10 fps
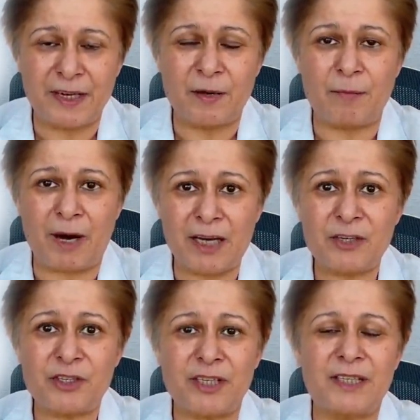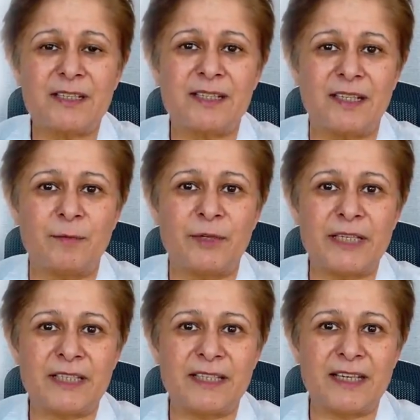March is
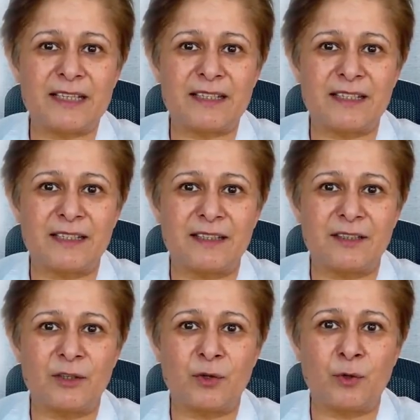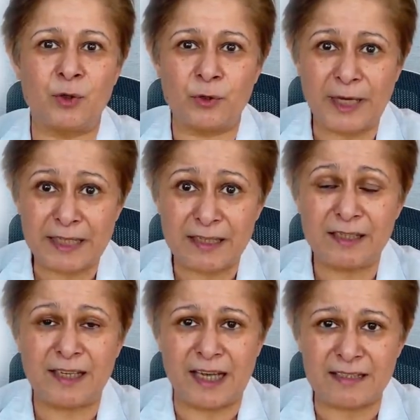celebrated as
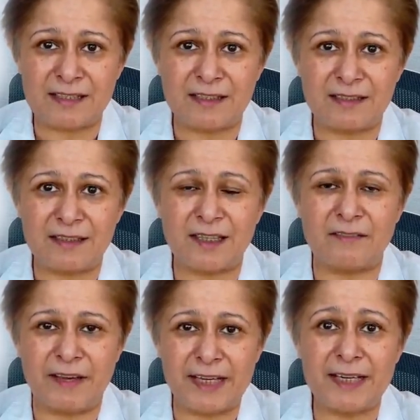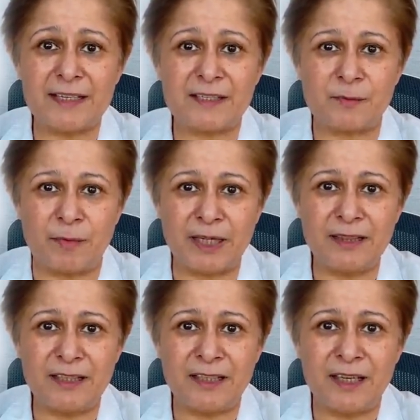Colorectal Cancer Awareness
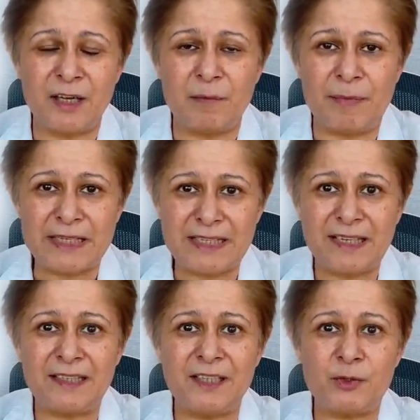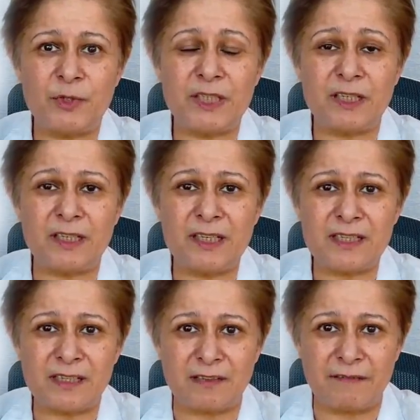Month, basically to
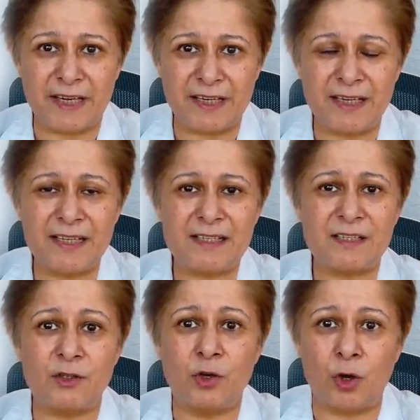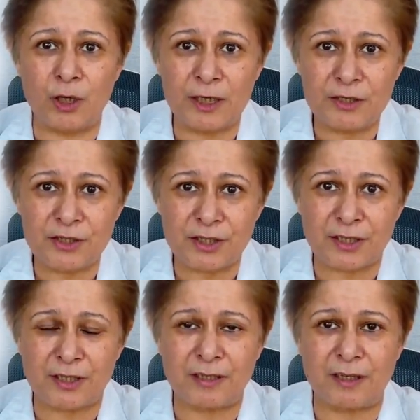increase awareness, knowledge
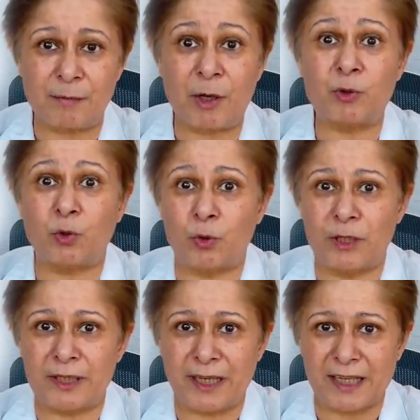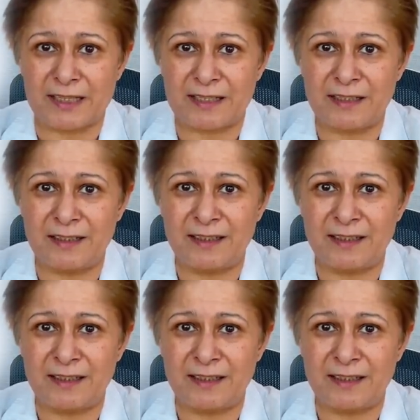about colon cancer,